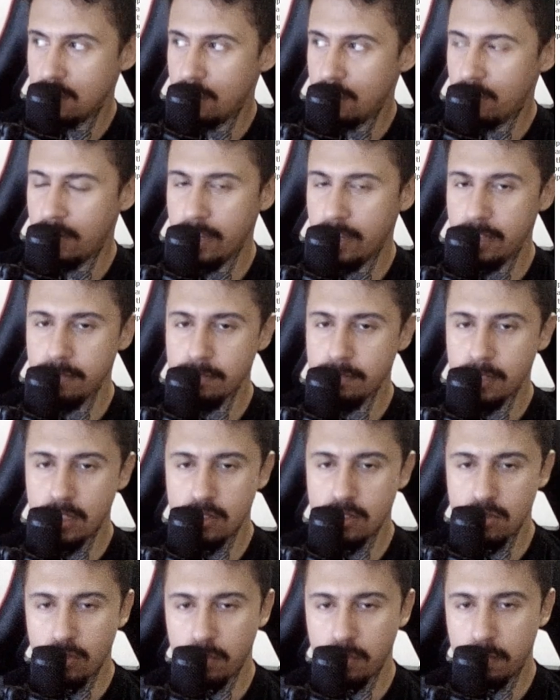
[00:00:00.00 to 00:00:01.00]
All right.
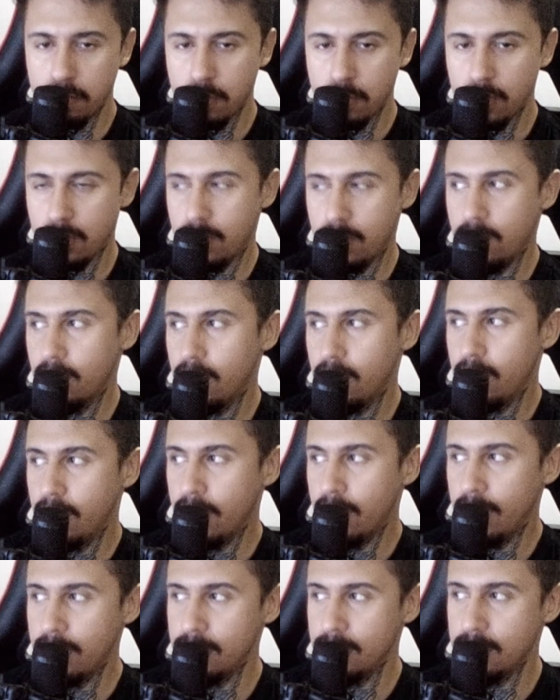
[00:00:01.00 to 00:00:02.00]
So book
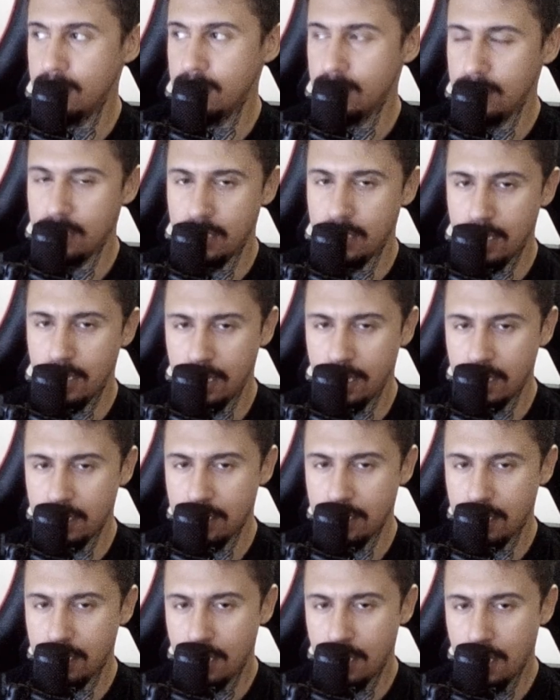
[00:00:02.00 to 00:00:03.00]
ID and
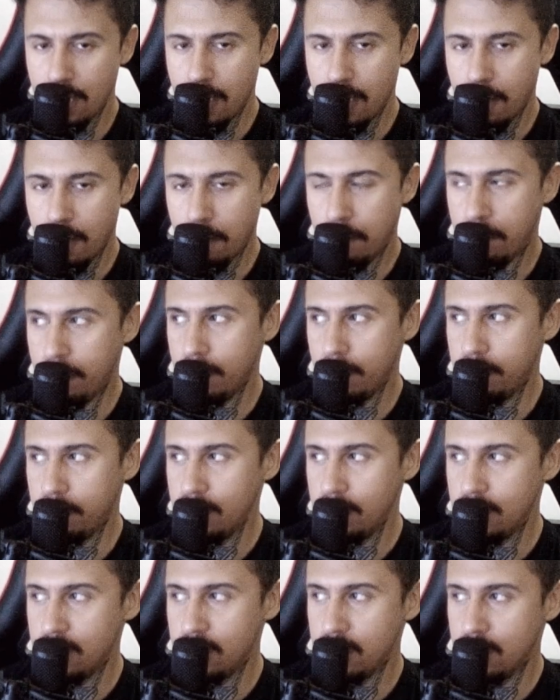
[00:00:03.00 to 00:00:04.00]

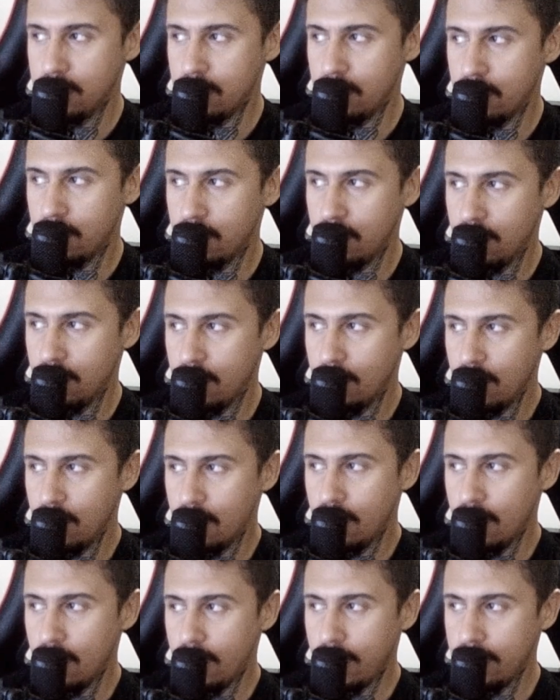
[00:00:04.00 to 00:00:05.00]
publisher
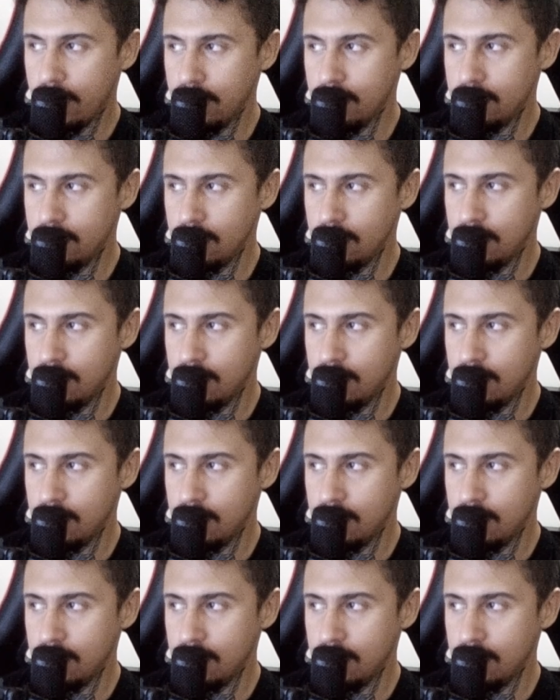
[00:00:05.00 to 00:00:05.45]
ID.